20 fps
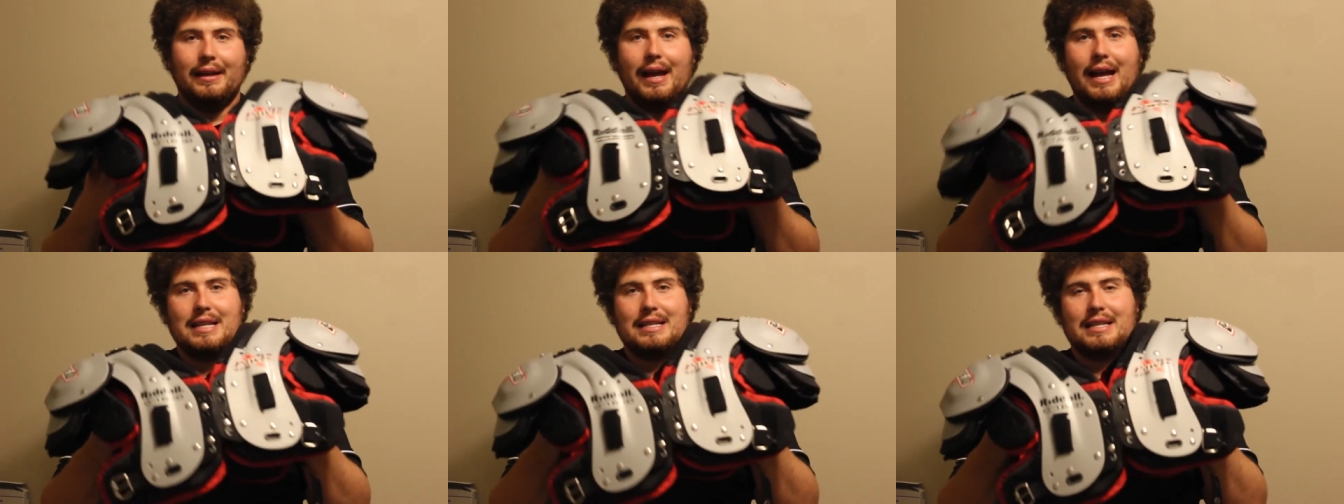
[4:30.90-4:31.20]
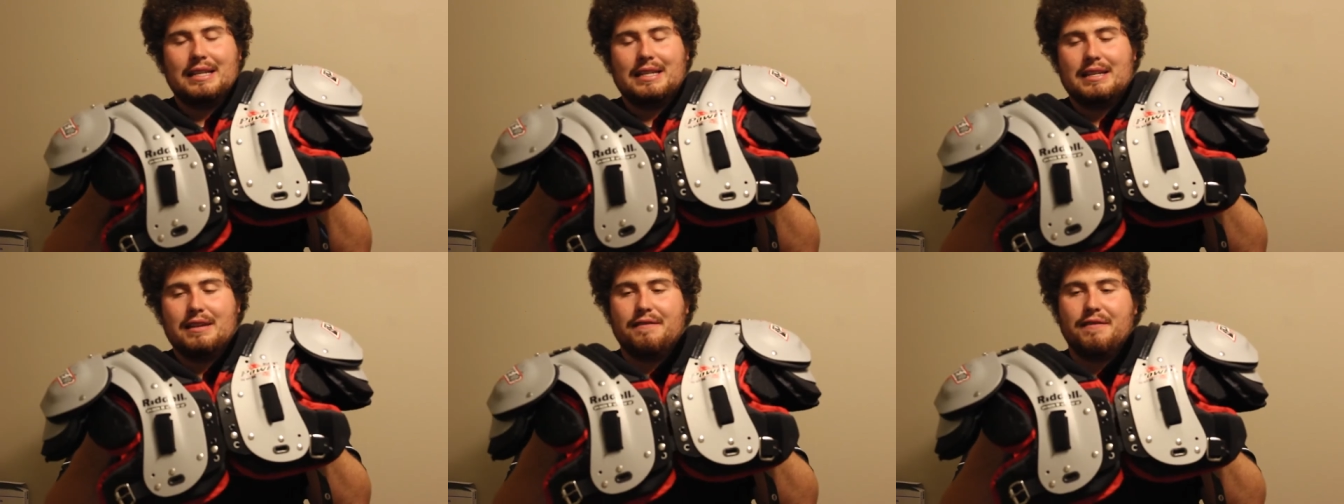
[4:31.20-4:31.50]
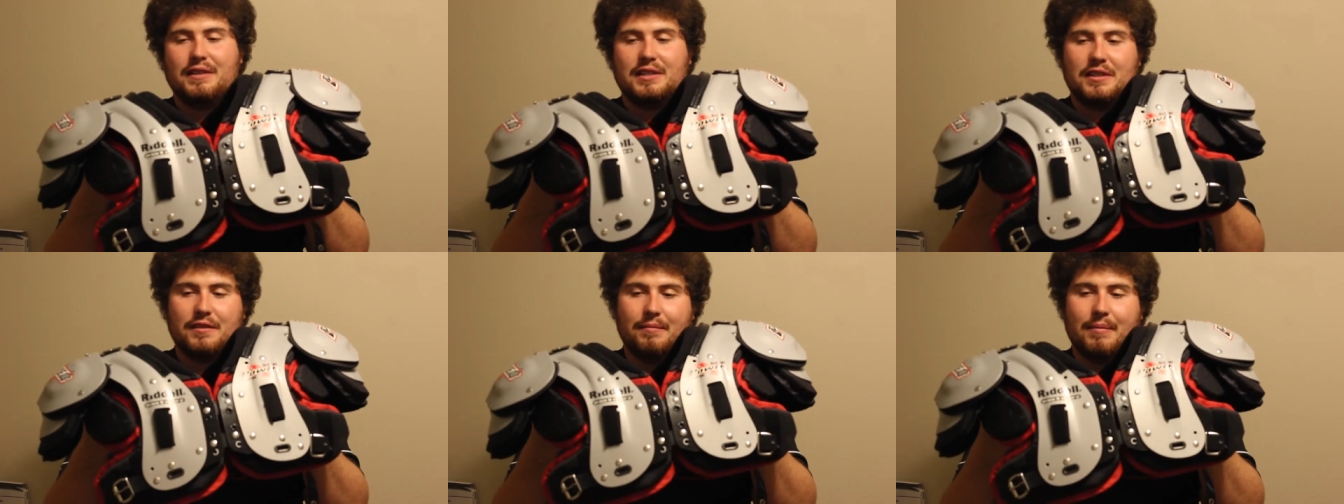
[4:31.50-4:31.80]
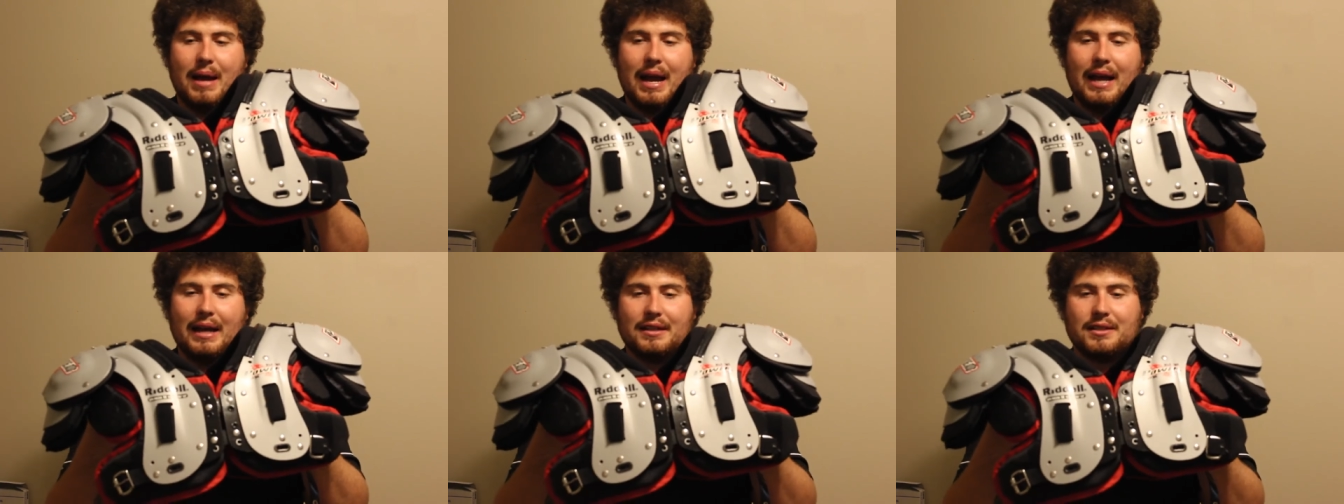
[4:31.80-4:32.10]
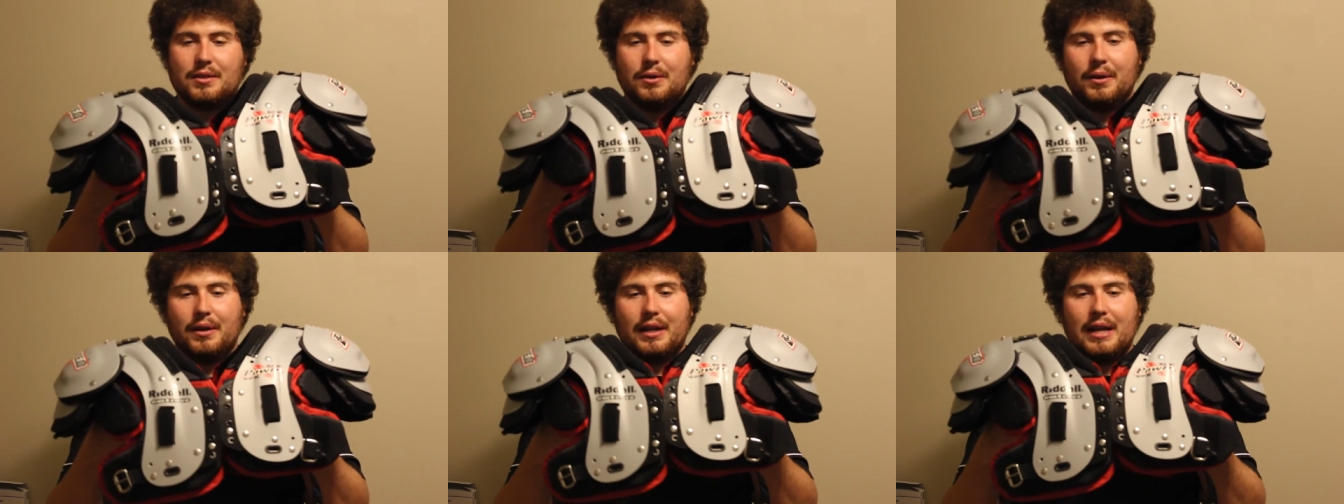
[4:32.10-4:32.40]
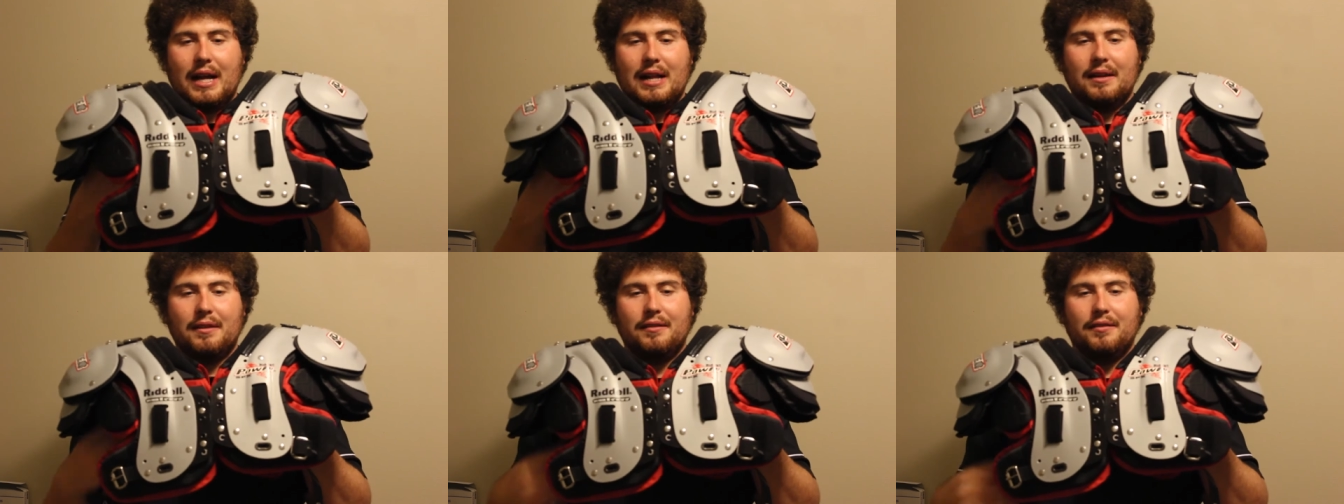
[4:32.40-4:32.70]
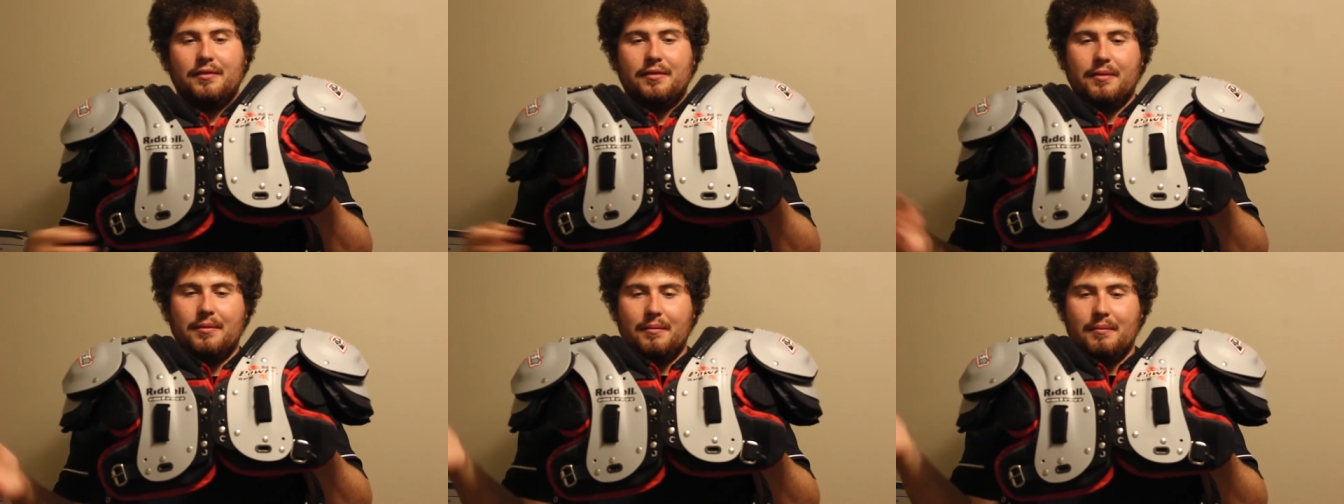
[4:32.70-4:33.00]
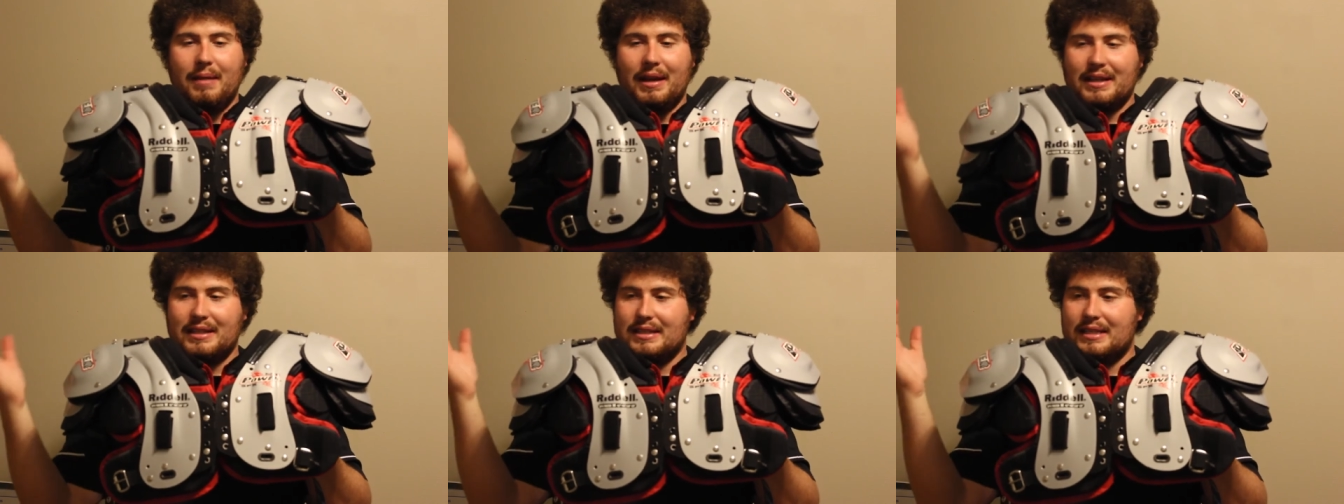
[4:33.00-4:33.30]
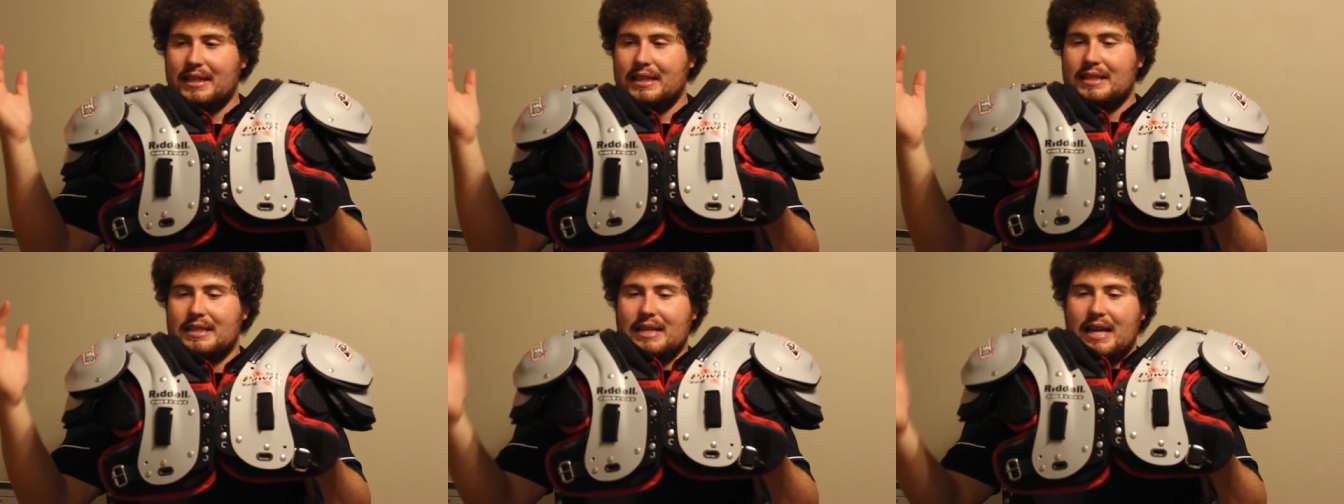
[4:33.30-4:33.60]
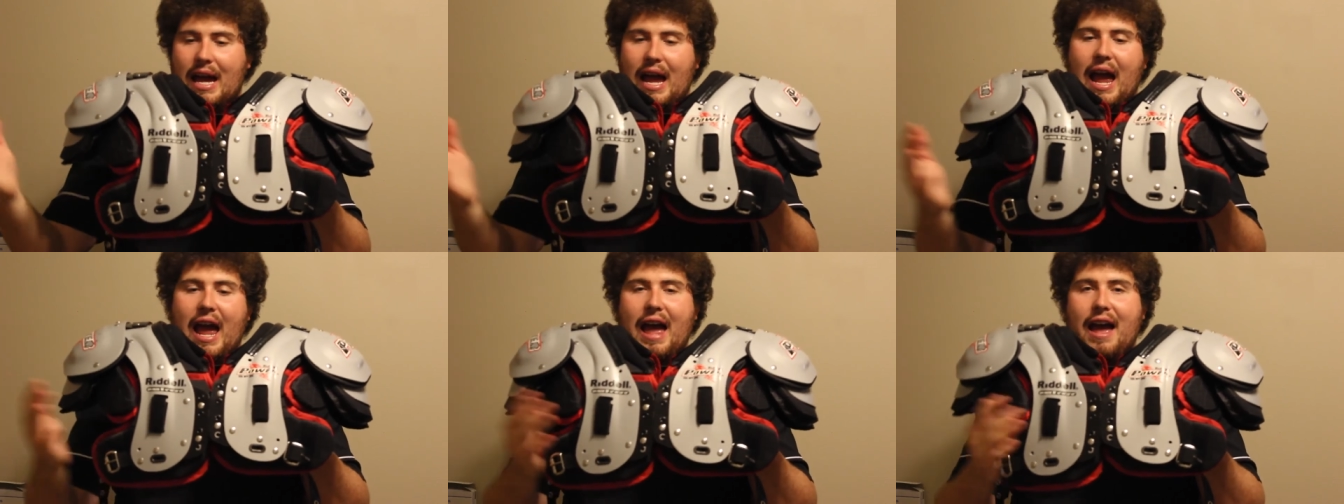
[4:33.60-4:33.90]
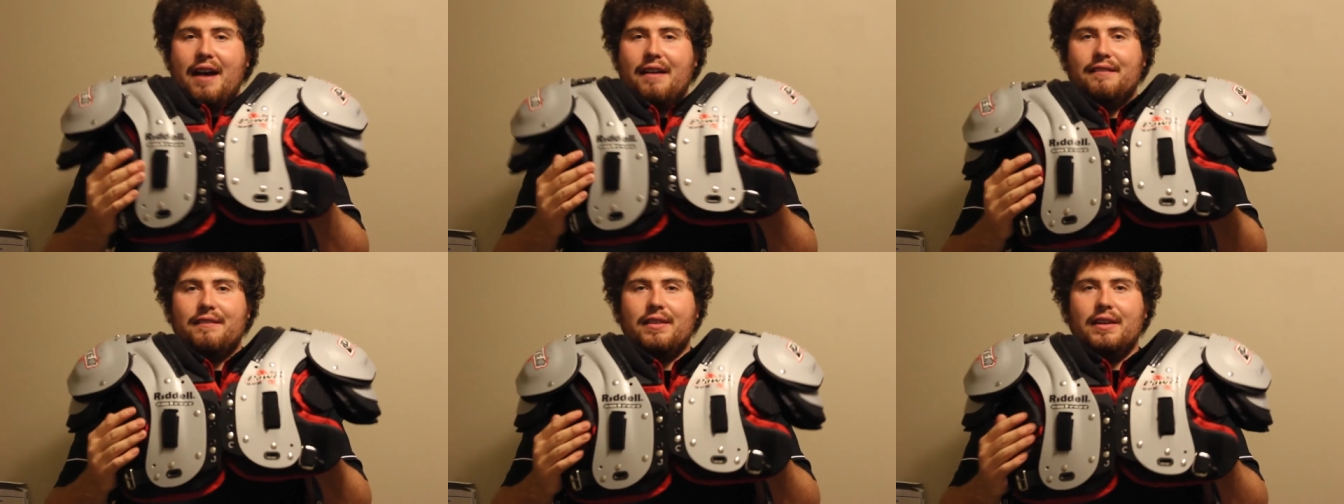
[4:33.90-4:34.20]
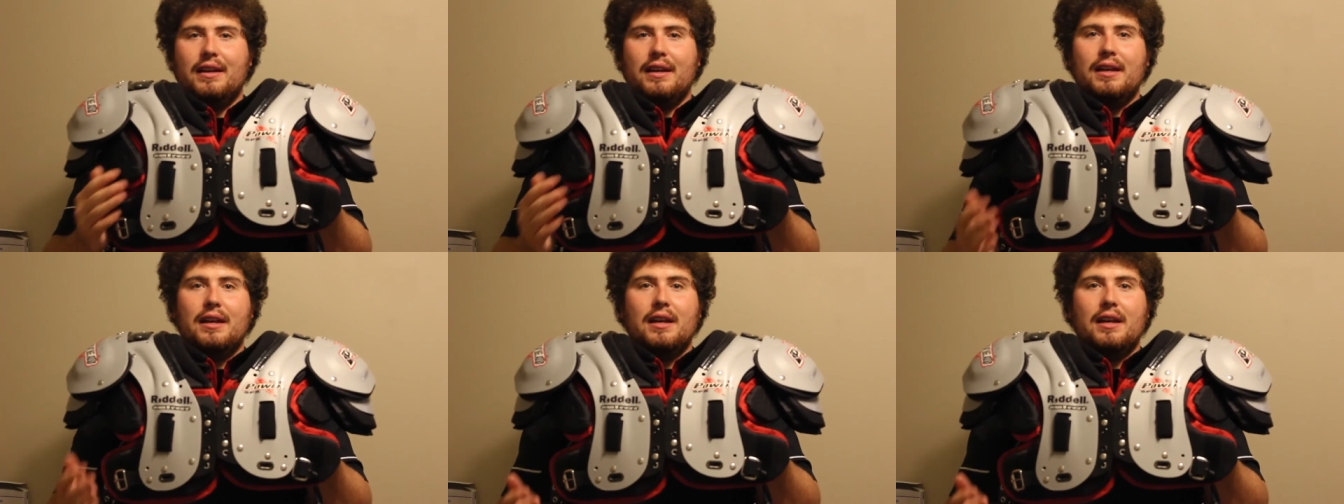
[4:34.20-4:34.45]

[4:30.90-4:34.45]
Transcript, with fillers: as a defensive back. So it kind of makes sense to have